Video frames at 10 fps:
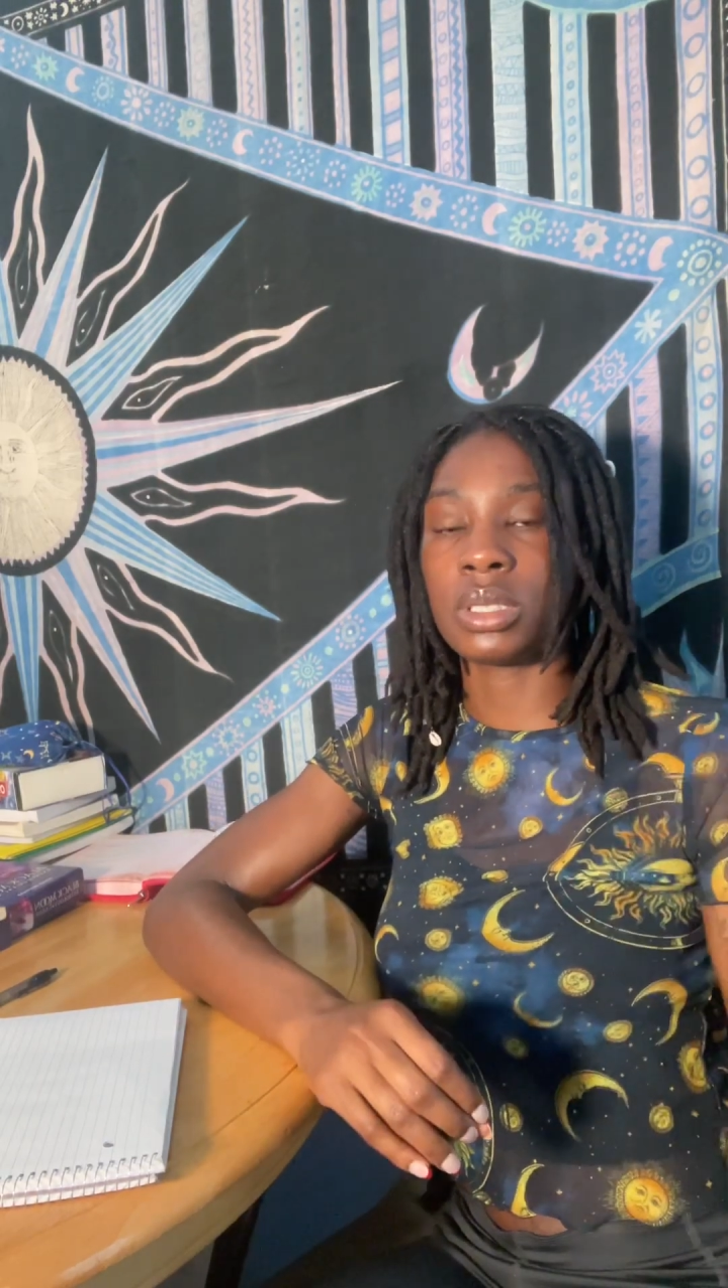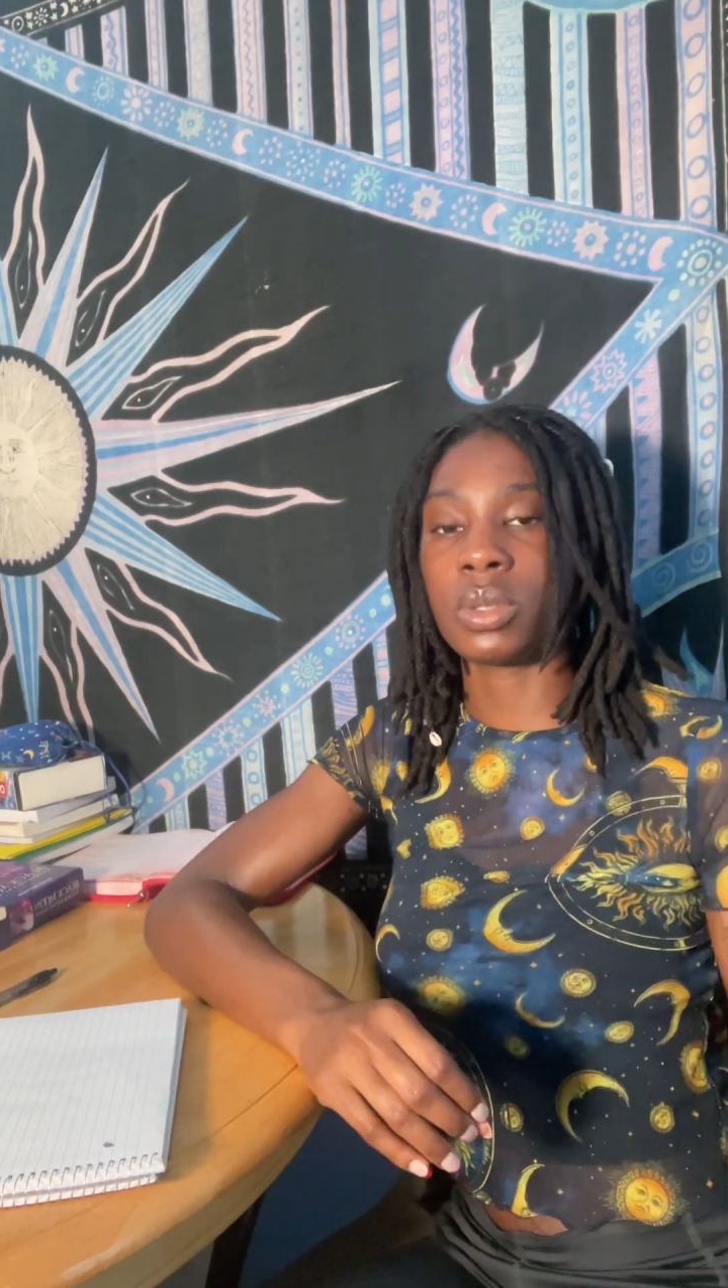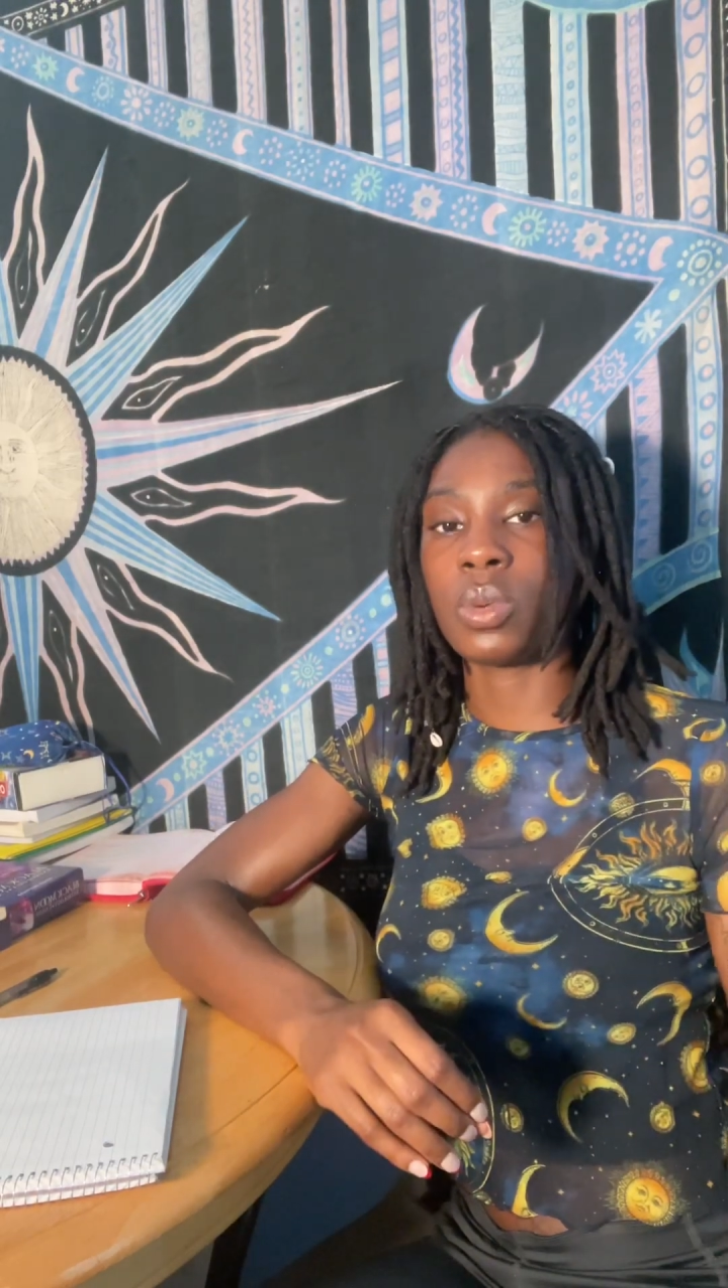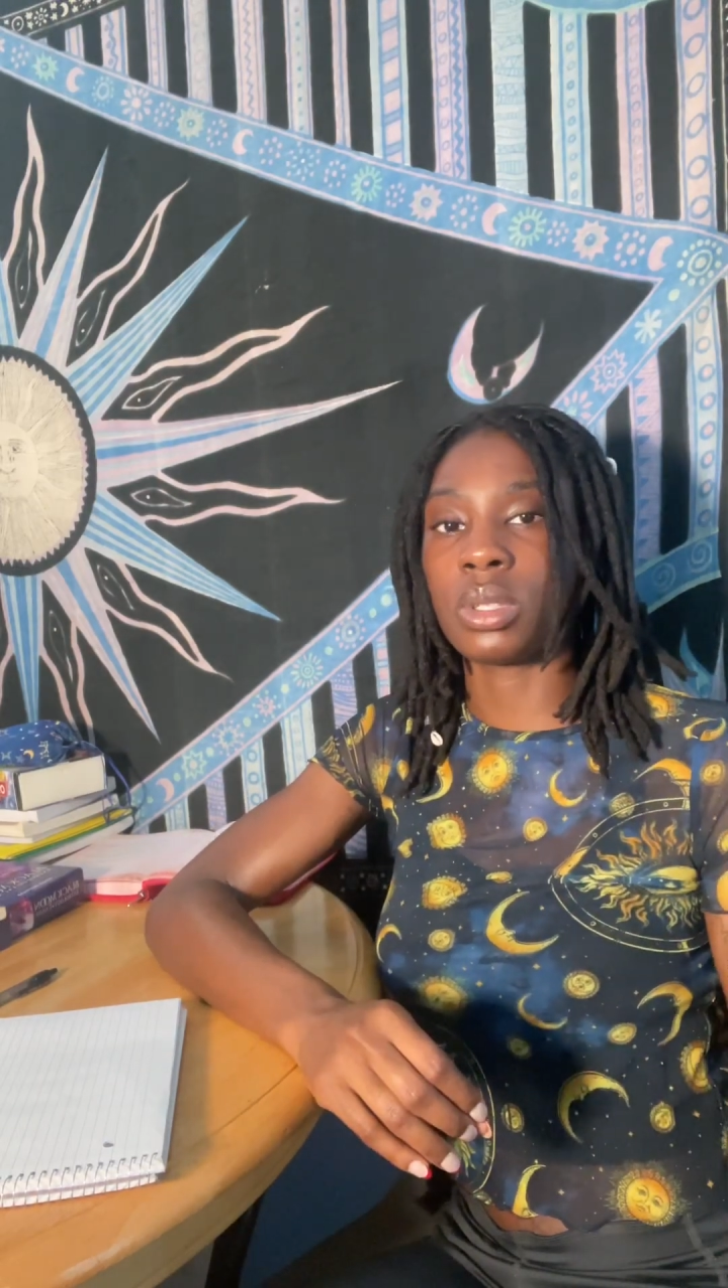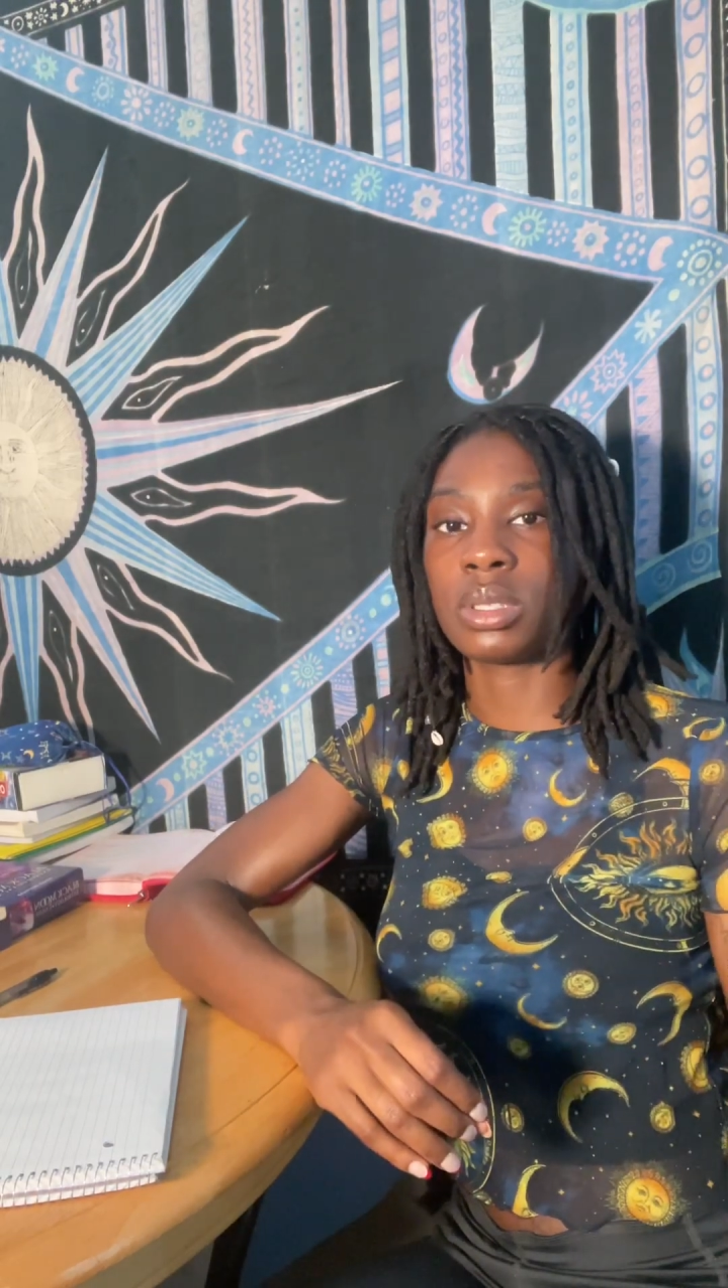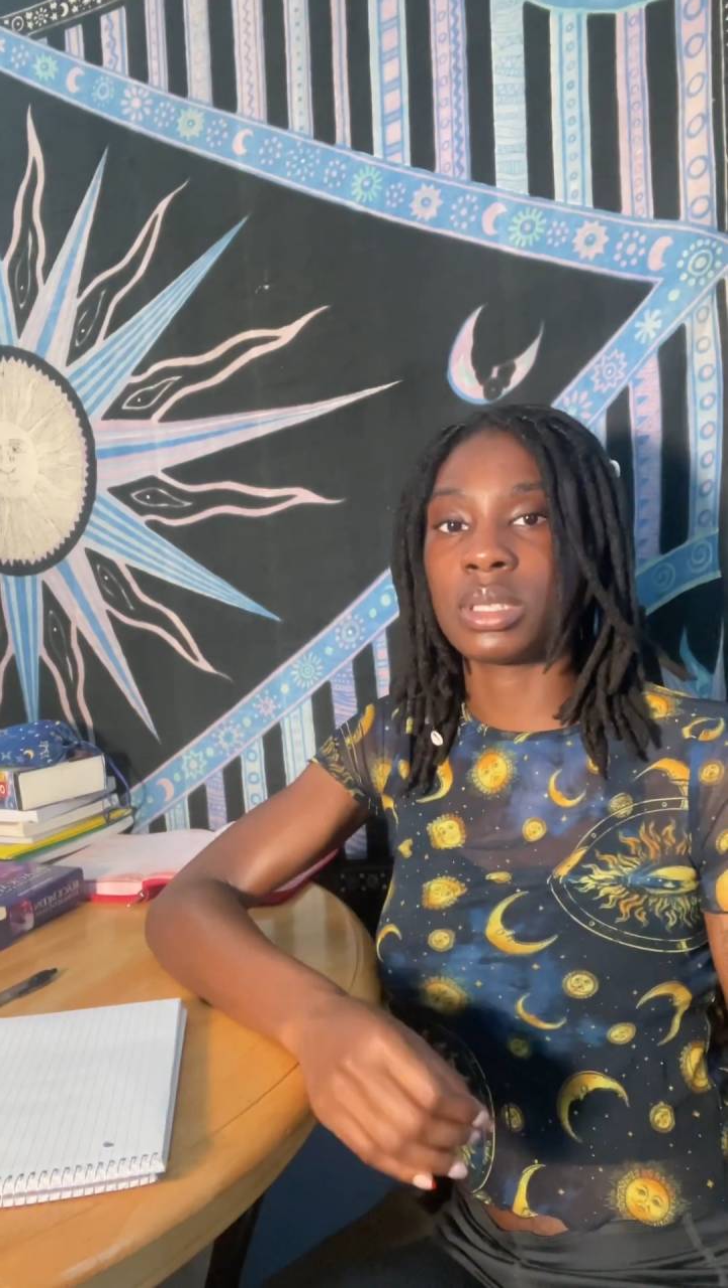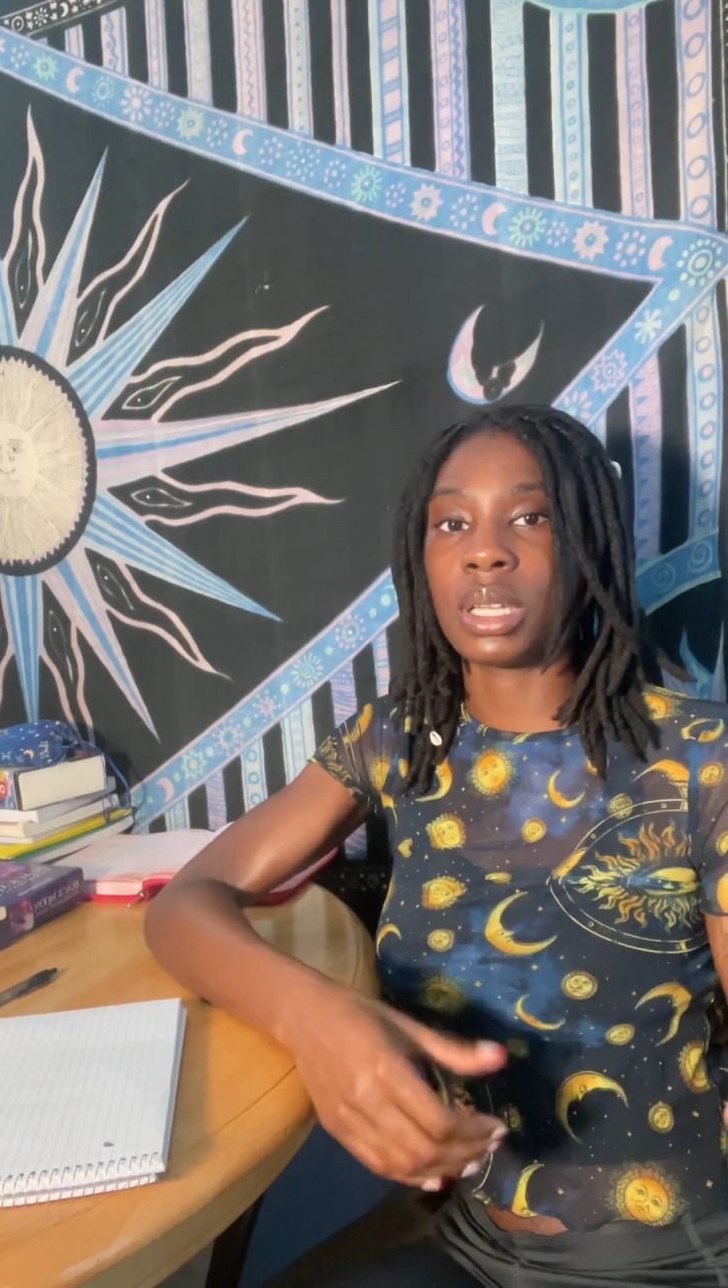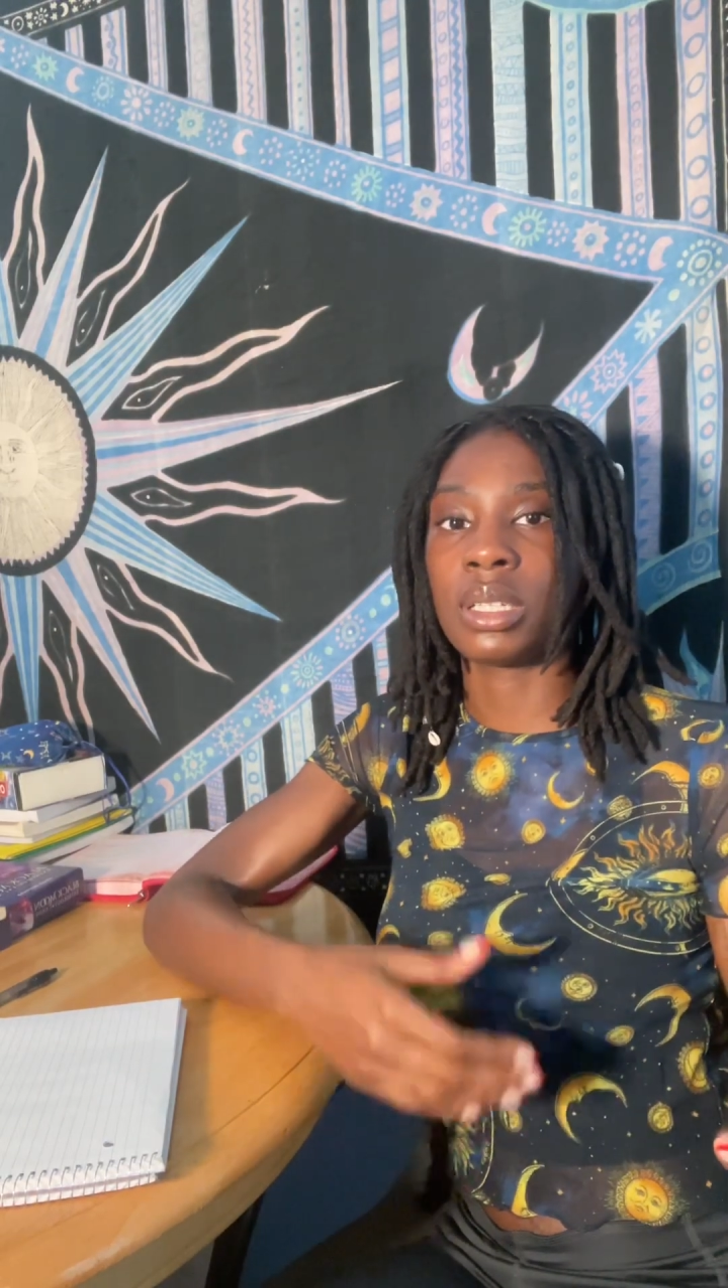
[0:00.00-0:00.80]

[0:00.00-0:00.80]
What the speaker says: water sign